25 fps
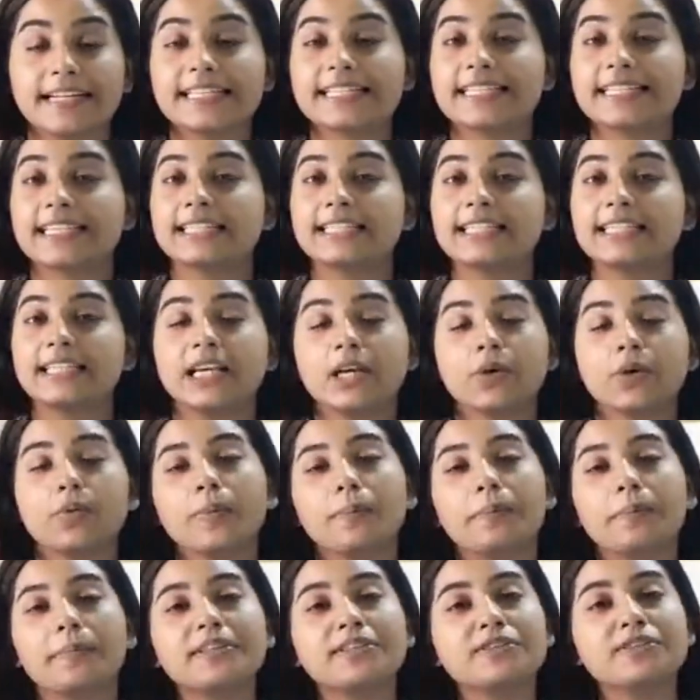Certain
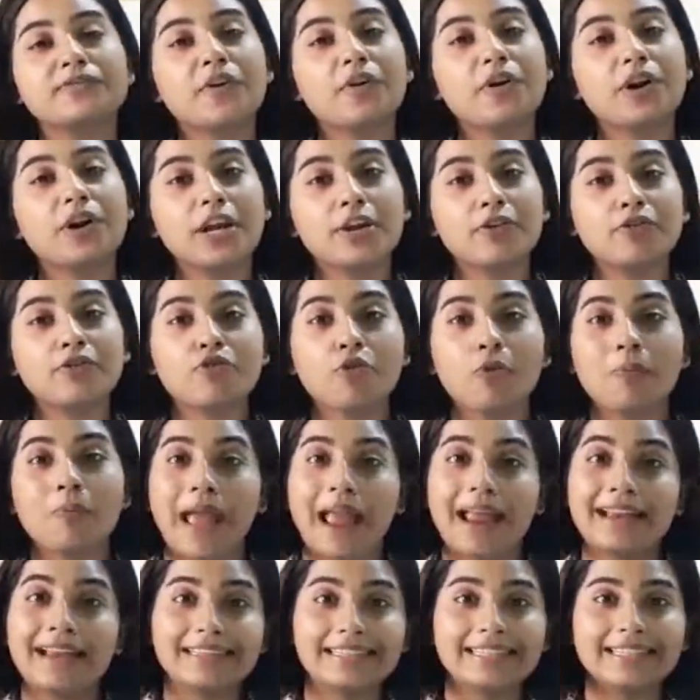equipments for in-room
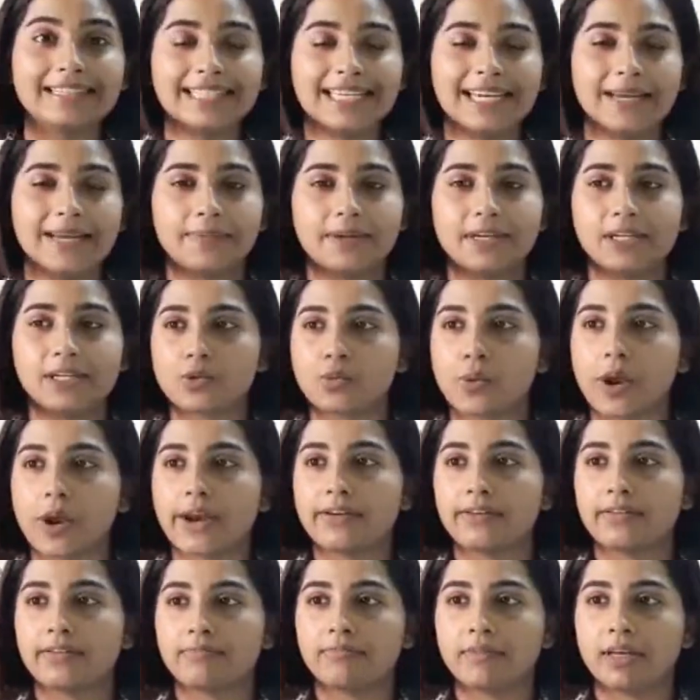entertainment,
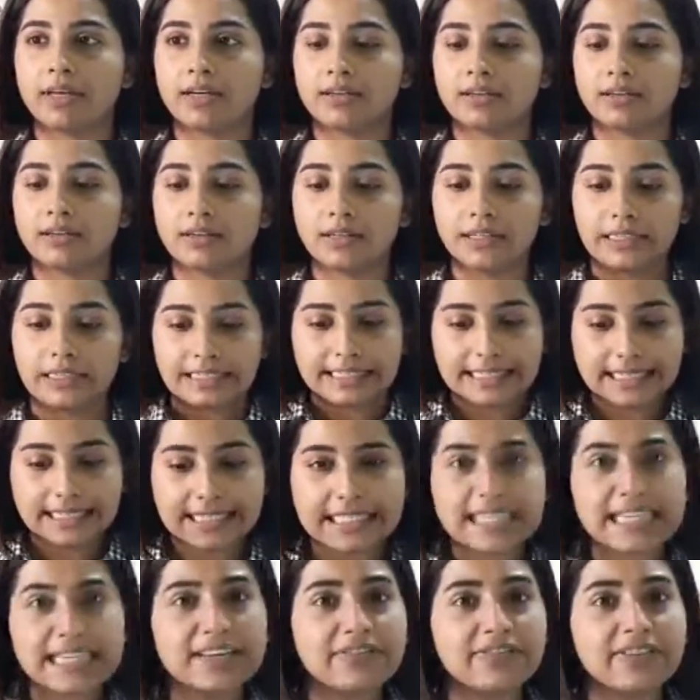wherein
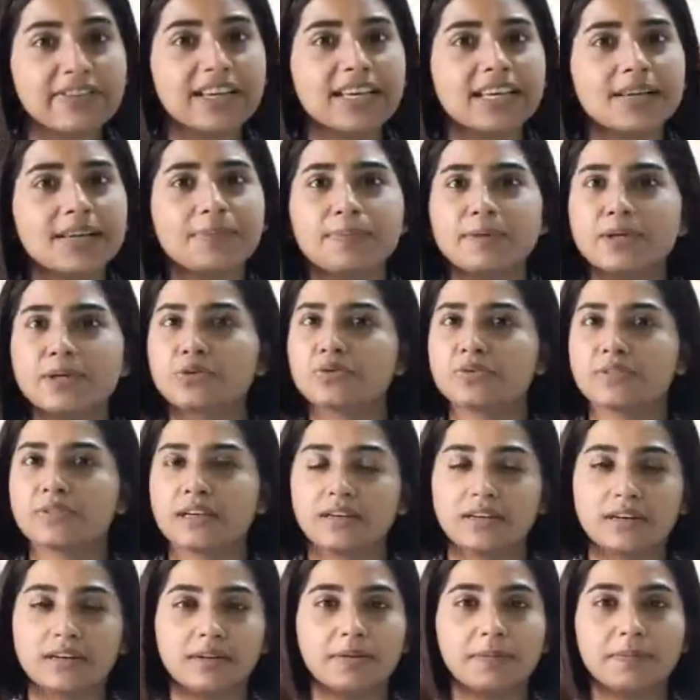TV,
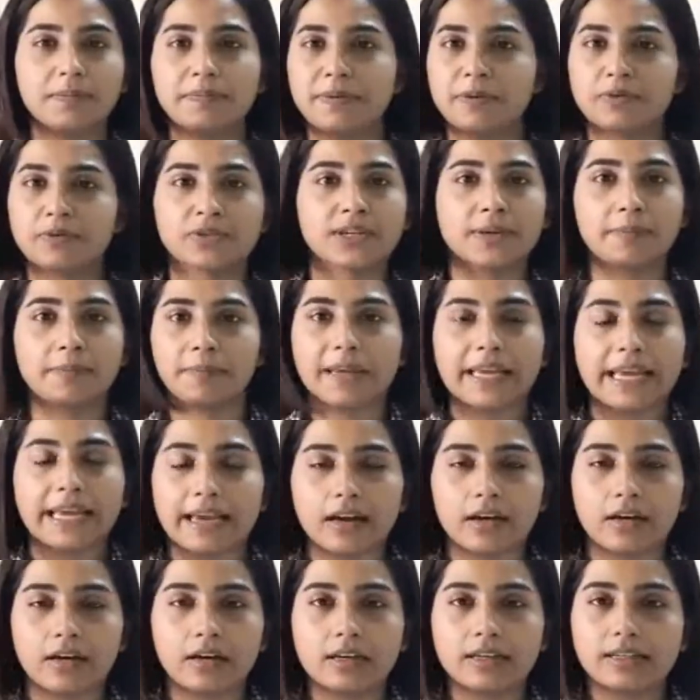music
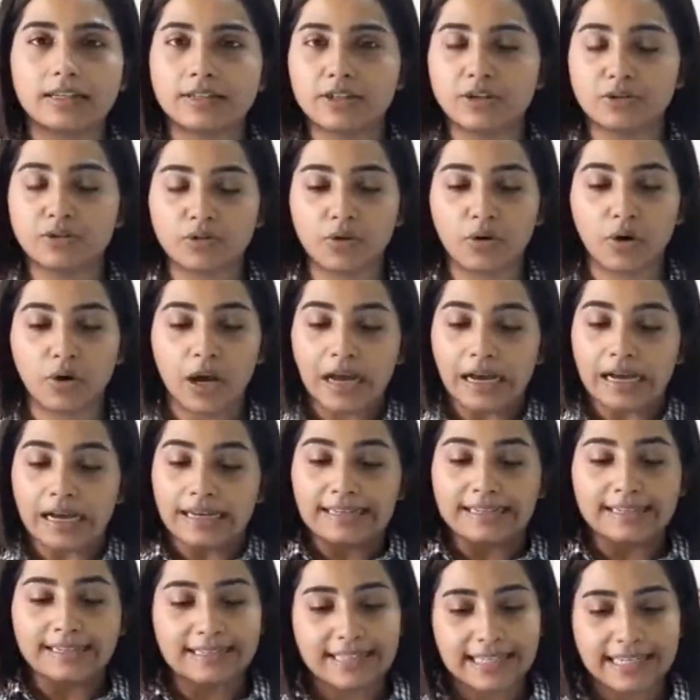players, you know,
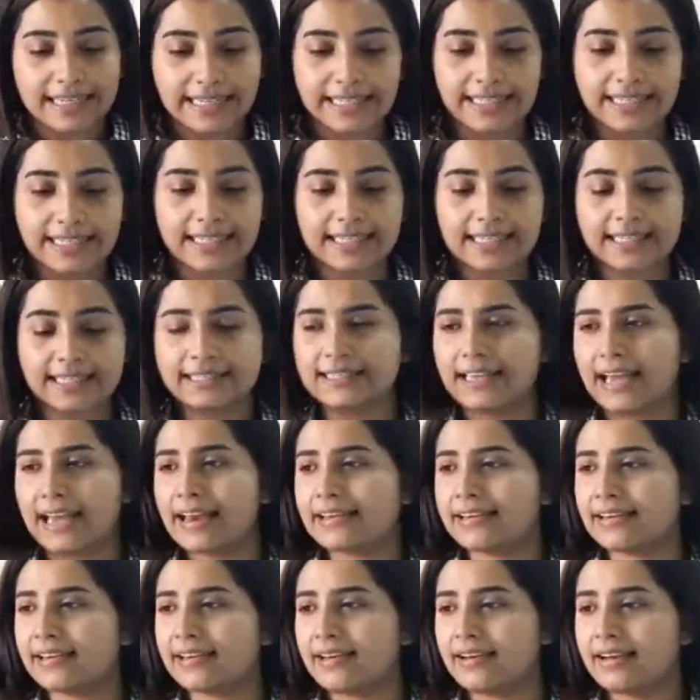CDs
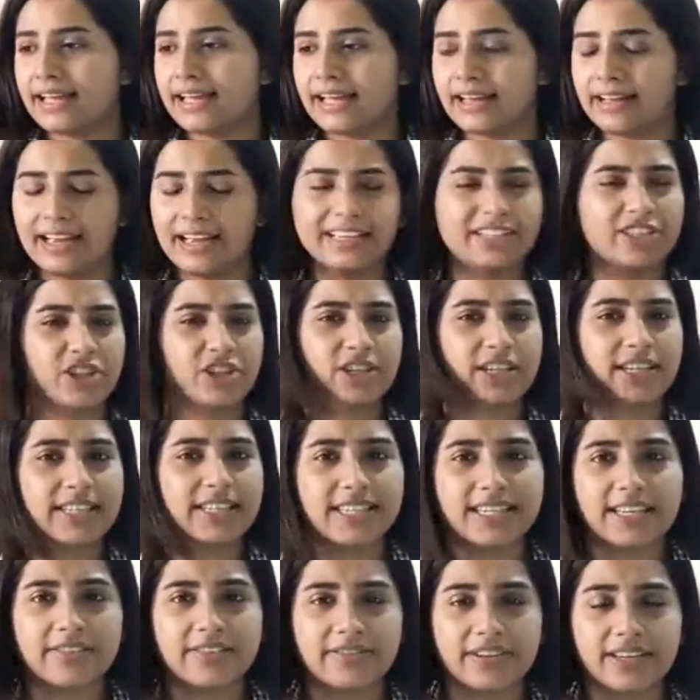and HD
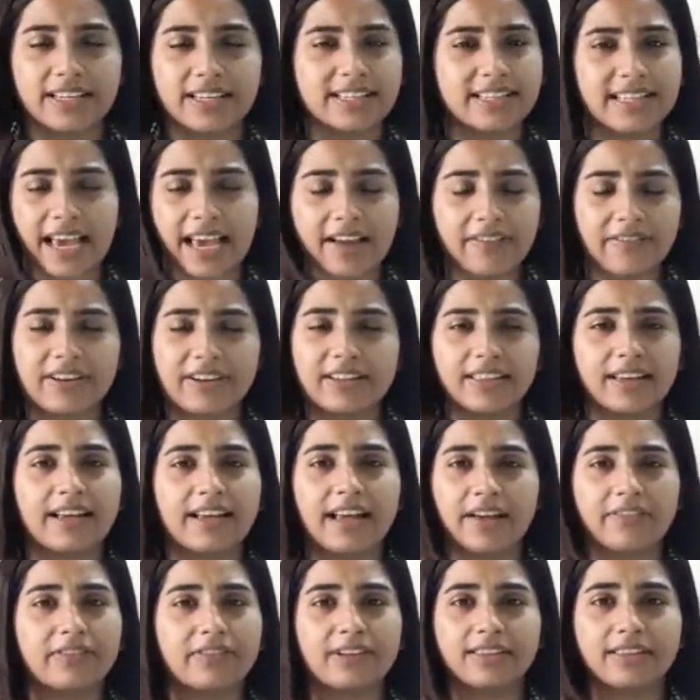TVs,
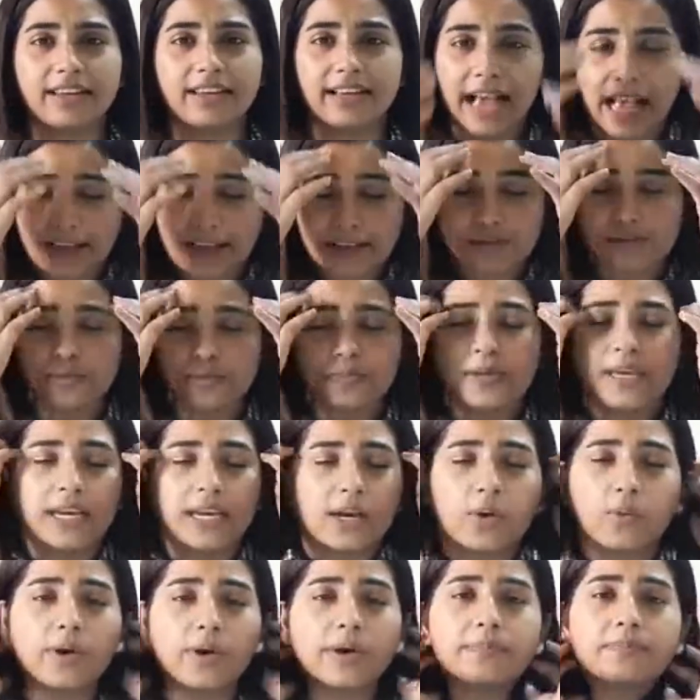everything has to be
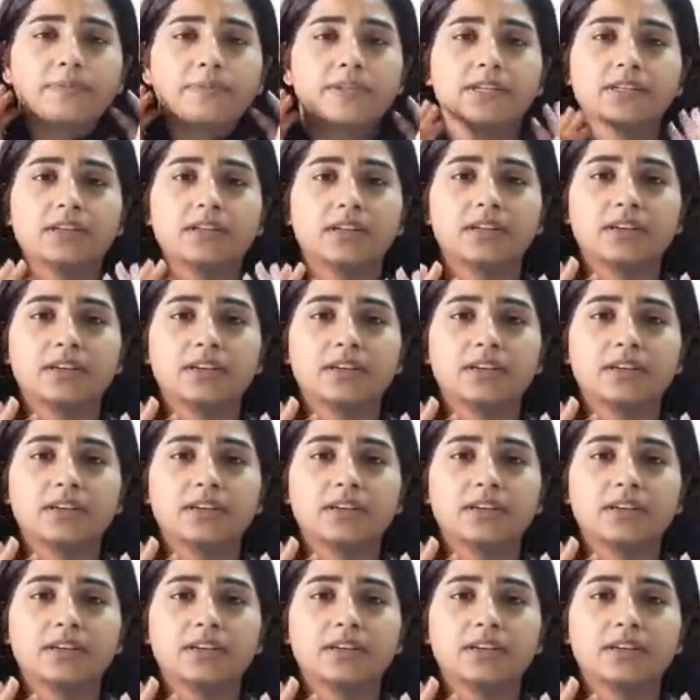equipped